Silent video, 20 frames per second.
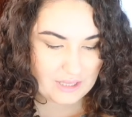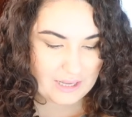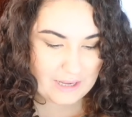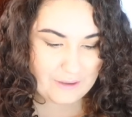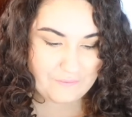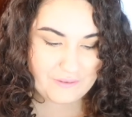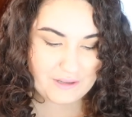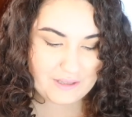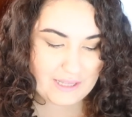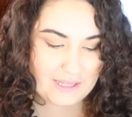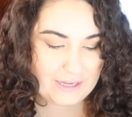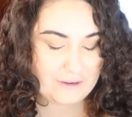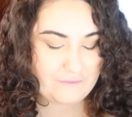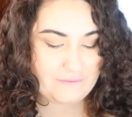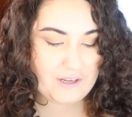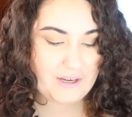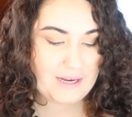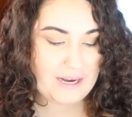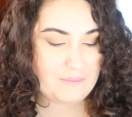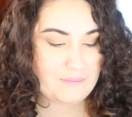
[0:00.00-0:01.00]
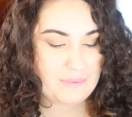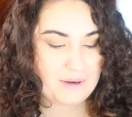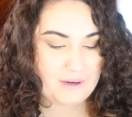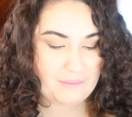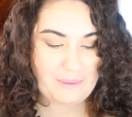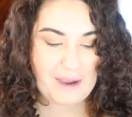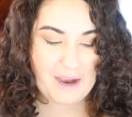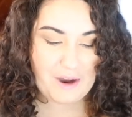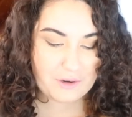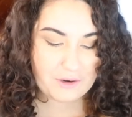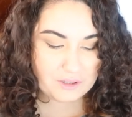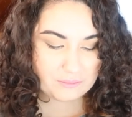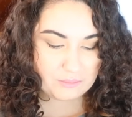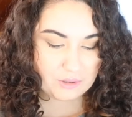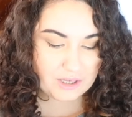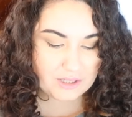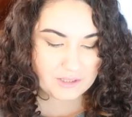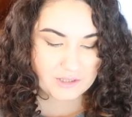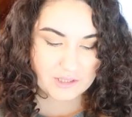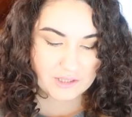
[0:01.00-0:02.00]
I feel like if there had been a powder
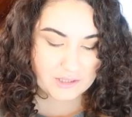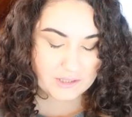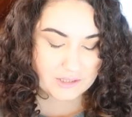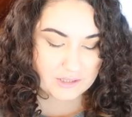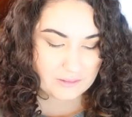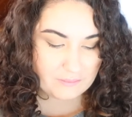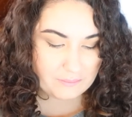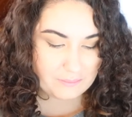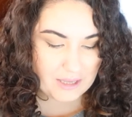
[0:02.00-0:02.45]
bronzer,